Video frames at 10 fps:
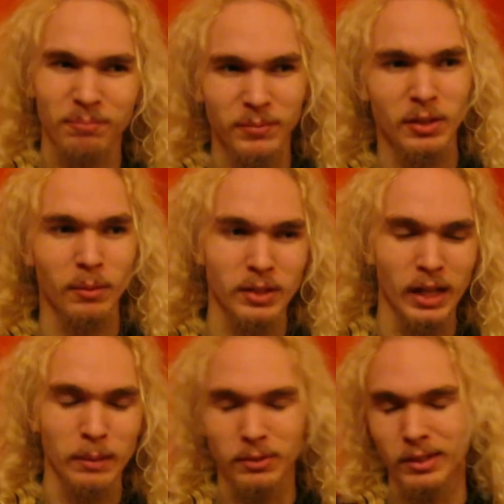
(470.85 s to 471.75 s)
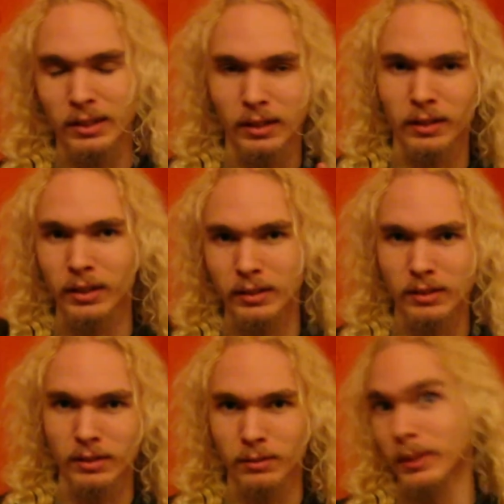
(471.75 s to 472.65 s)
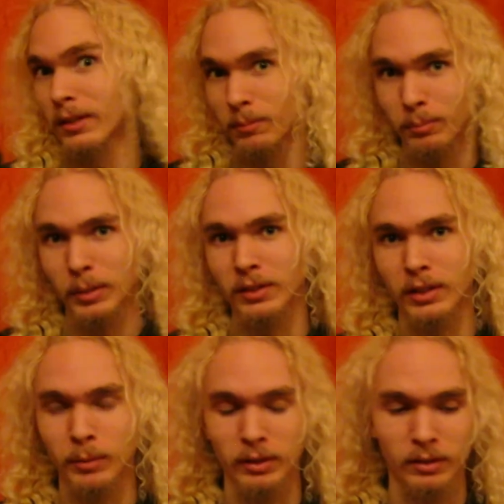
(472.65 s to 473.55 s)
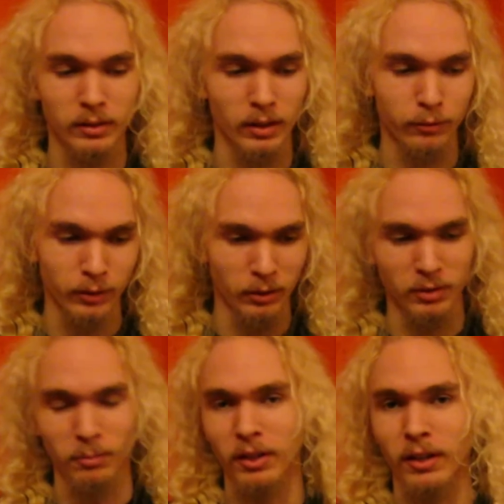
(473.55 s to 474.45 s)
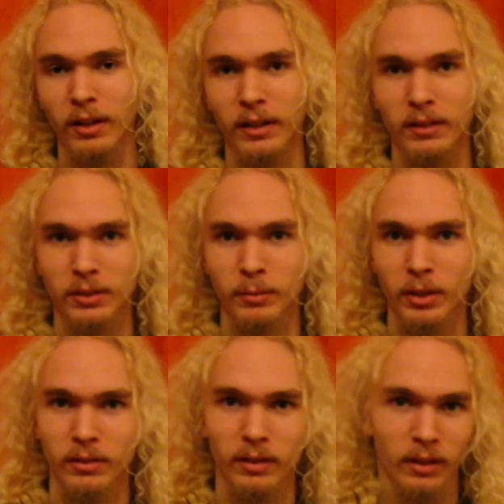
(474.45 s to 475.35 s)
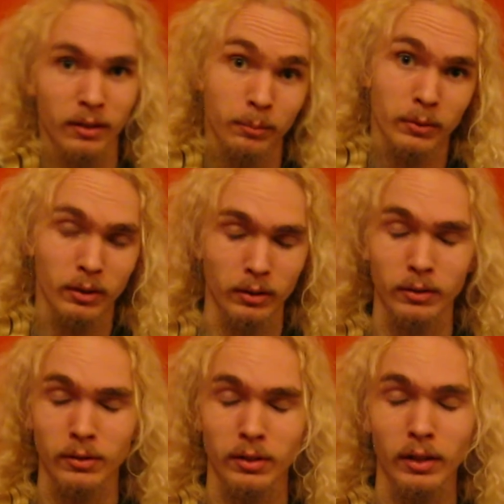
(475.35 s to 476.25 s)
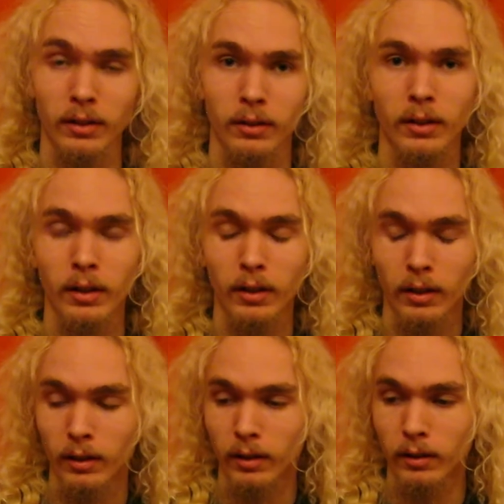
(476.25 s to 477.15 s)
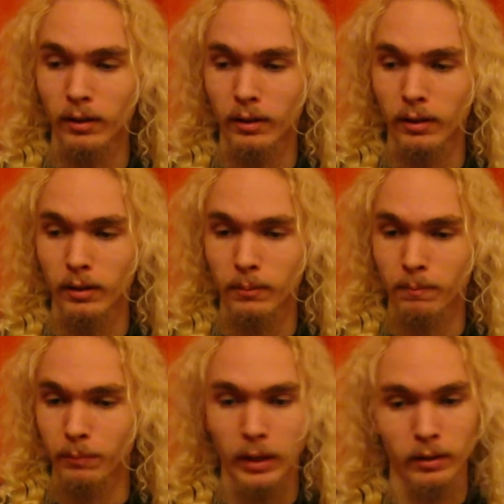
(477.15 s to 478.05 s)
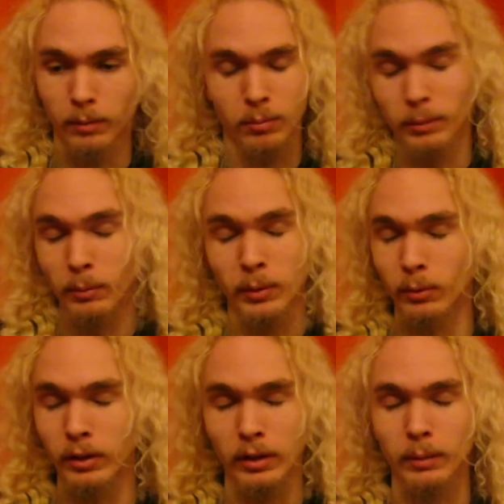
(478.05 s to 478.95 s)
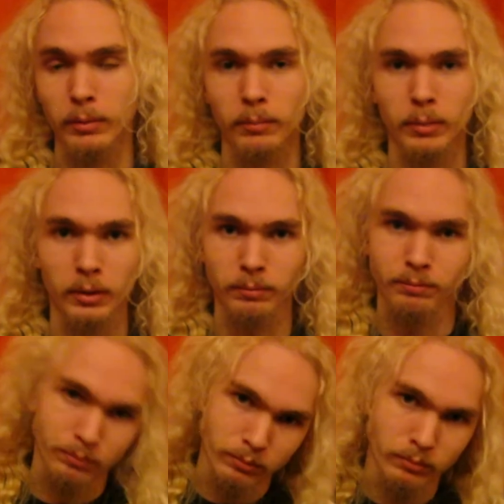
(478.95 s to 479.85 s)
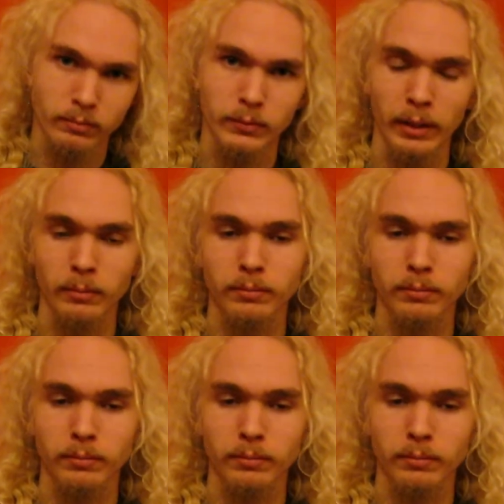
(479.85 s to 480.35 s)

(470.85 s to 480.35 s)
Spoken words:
sometimes hiatus basically means I found something I like so much that I'm not going to sell it, and that probably will happen, but yeah,